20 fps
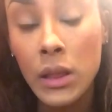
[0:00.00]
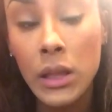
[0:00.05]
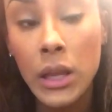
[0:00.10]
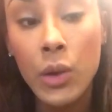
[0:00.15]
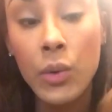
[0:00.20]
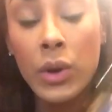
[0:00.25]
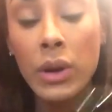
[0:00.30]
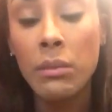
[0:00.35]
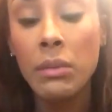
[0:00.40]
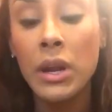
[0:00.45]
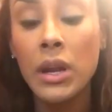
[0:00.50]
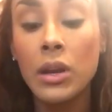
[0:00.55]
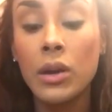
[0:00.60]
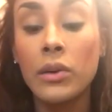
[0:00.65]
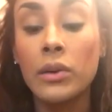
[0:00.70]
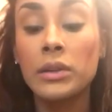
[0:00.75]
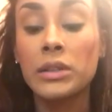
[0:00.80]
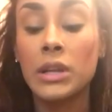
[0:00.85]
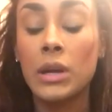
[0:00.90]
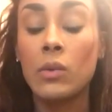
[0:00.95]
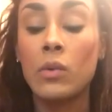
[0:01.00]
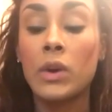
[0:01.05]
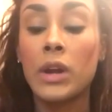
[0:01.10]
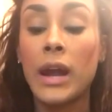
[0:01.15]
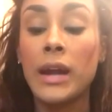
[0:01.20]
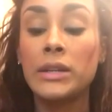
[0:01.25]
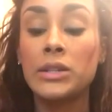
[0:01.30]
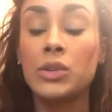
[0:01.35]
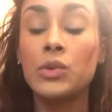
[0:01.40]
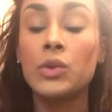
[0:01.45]
liquid aminos. And what
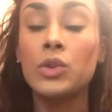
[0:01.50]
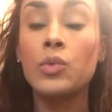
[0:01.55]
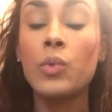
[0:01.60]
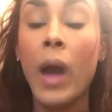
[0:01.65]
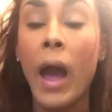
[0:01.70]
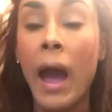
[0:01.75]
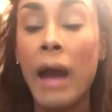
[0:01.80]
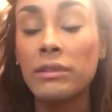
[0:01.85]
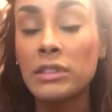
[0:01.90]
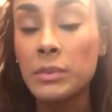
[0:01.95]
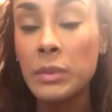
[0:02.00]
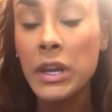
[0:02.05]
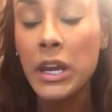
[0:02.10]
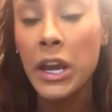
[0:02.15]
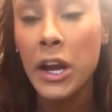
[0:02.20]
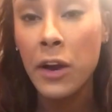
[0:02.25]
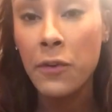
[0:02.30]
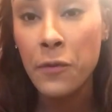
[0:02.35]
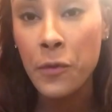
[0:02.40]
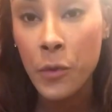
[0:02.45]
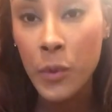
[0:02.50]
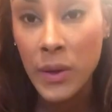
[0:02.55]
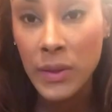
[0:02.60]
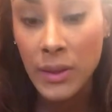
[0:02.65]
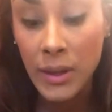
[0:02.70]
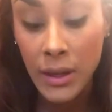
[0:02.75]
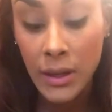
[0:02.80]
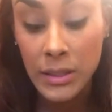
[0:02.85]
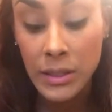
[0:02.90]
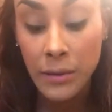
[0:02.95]
I do, you have to be careful with
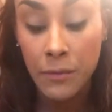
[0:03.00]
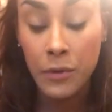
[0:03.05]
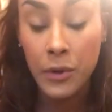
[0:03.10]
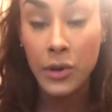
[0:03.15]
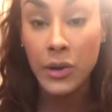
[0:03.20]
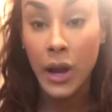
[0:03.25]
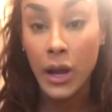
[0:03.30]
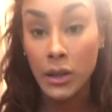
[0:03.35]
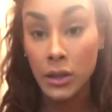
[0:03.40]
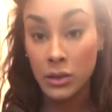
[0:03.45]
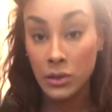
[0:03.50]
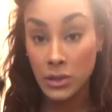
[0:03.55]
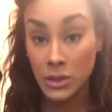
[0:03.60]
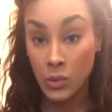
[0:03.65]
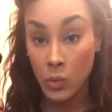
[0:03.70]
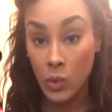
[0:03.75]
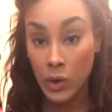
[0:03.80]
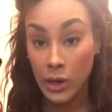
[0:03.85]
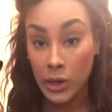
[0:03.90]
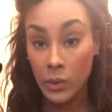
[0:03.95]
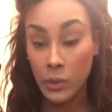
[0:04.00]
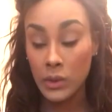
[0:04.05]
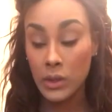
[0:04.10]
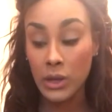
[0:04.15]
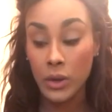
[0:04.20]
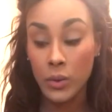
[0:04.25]
these. If you're not used to working with